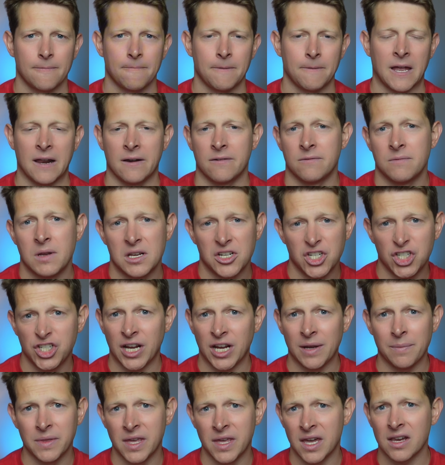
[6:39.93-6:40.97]
and
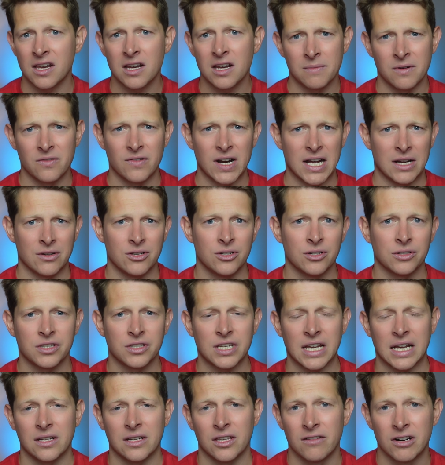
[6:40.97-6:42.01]
shape the income around your
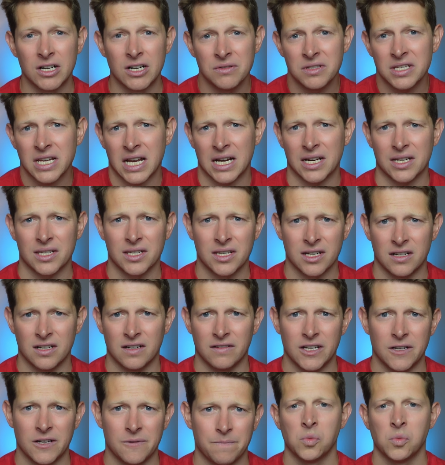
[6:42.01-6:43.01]
own tax scenario.